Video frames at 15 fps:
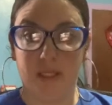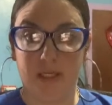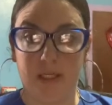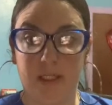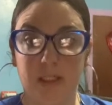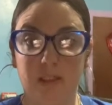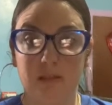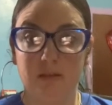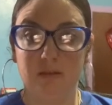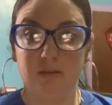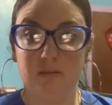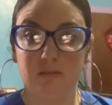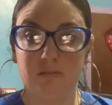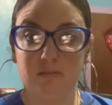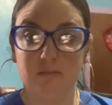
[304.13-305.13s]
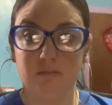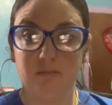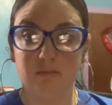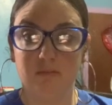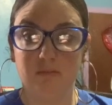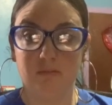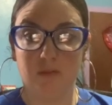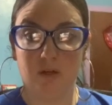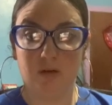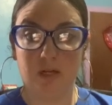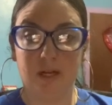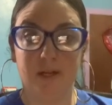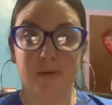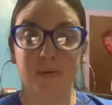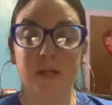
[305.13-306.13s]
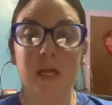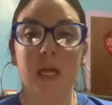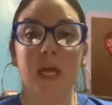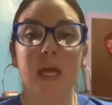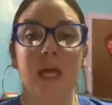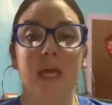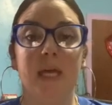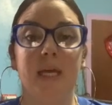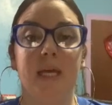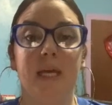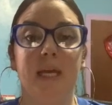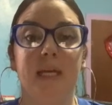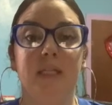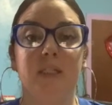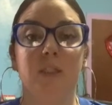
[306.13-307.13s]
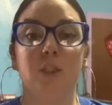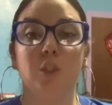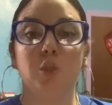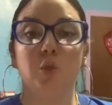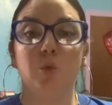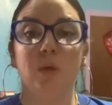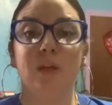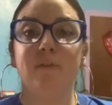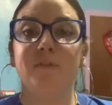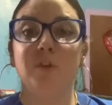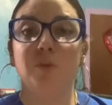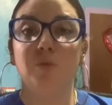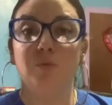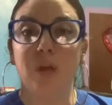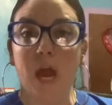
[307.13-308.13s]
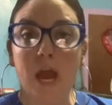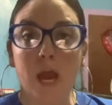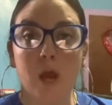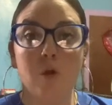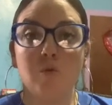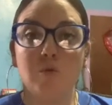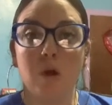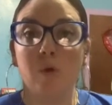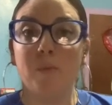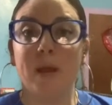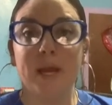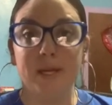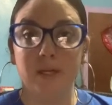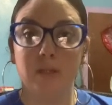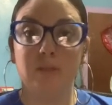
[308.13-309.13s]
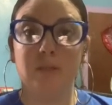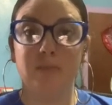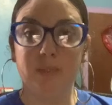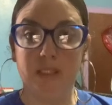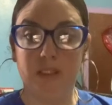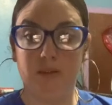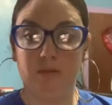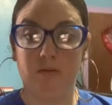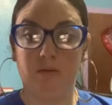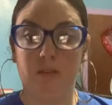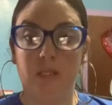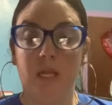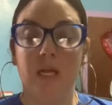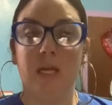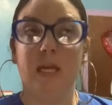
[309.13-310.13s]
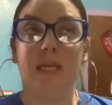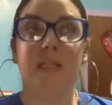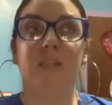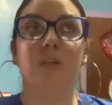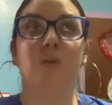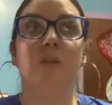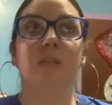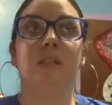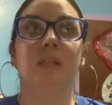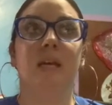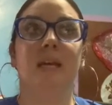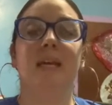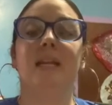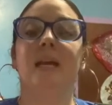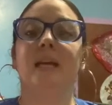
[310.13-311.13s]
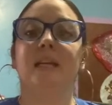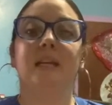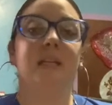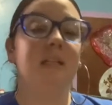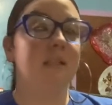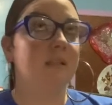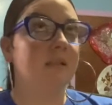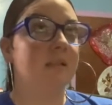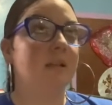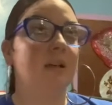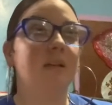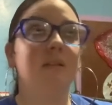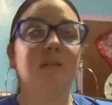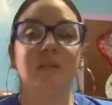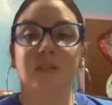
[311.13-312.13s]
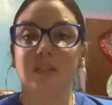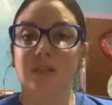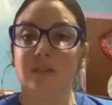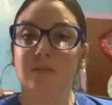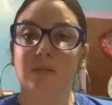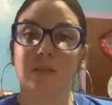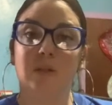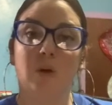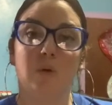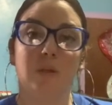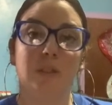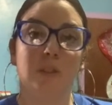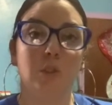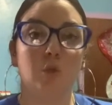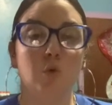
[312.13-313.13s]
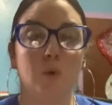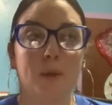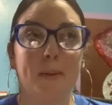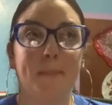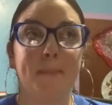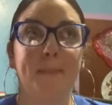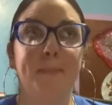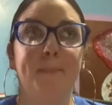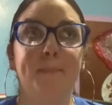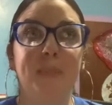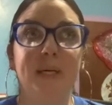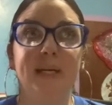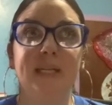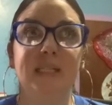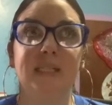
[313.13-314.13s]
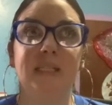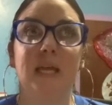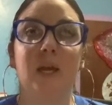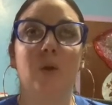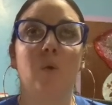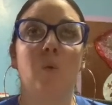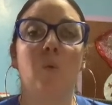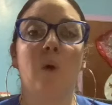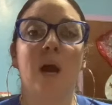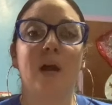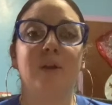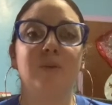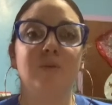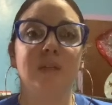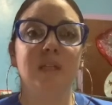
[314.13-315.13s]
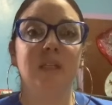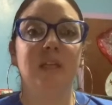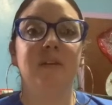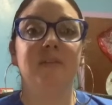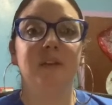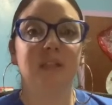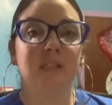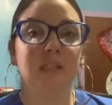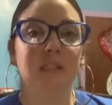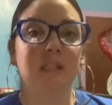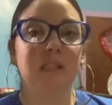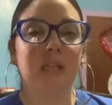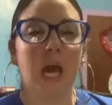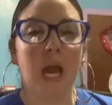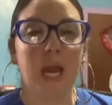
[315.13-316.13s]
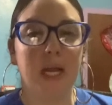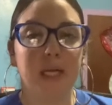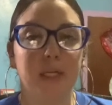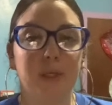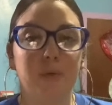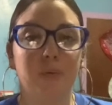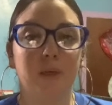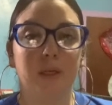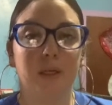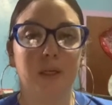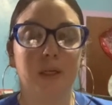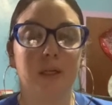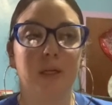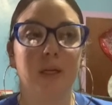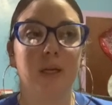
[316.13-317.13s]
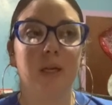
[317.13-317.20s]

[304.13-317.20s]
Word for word: there, okay? And two, if you die, who gonna pay those bills? And so it's like, and I get it, there's other systems to go into it, but it's like, why do we live in a society where